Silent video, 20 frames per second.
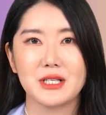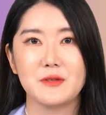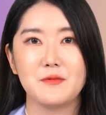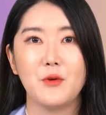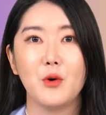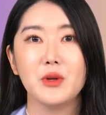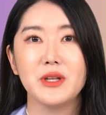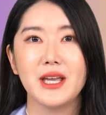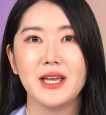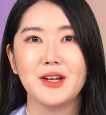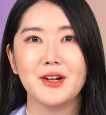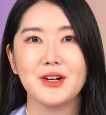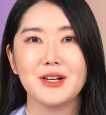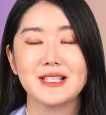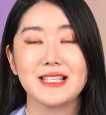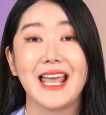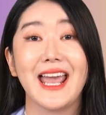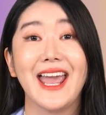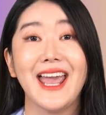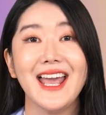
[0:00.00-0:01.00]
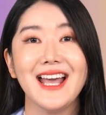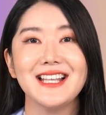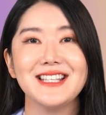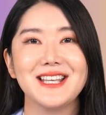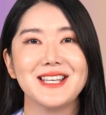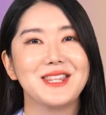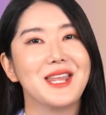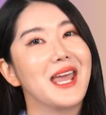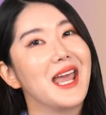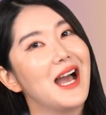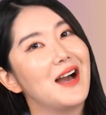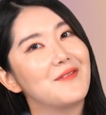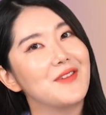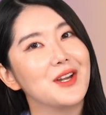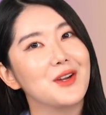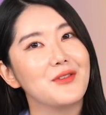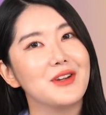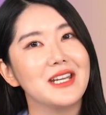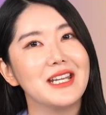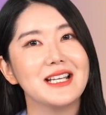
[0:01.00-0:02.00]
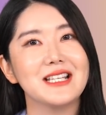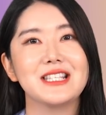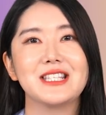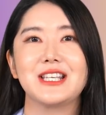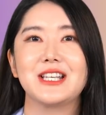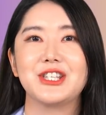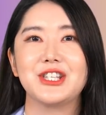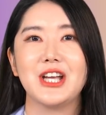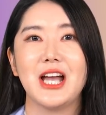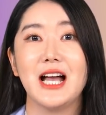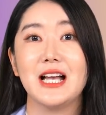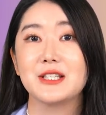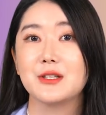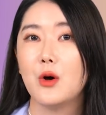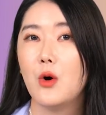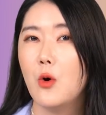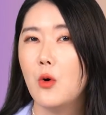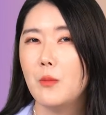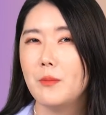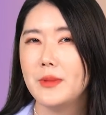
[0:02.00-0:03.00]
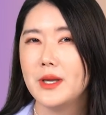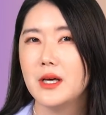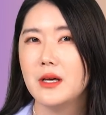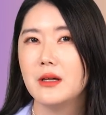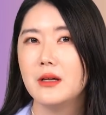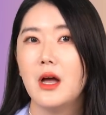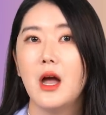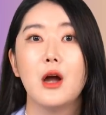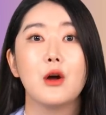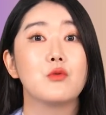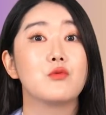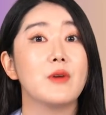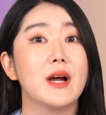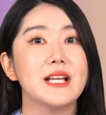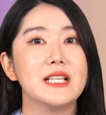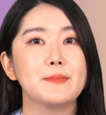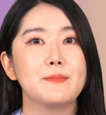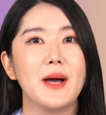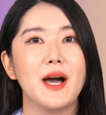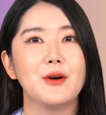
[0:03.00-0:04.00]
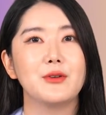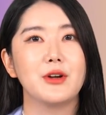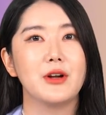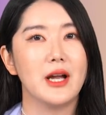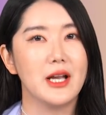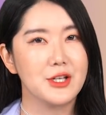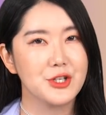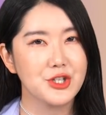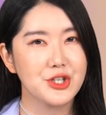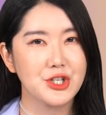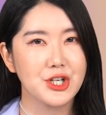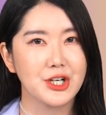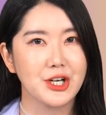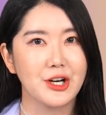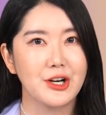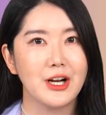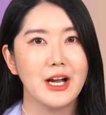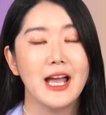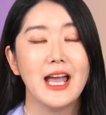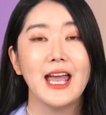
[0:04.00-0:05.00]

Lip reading: exfoliators, and they have ingredients such as oatmeal, rice powder, and sugar.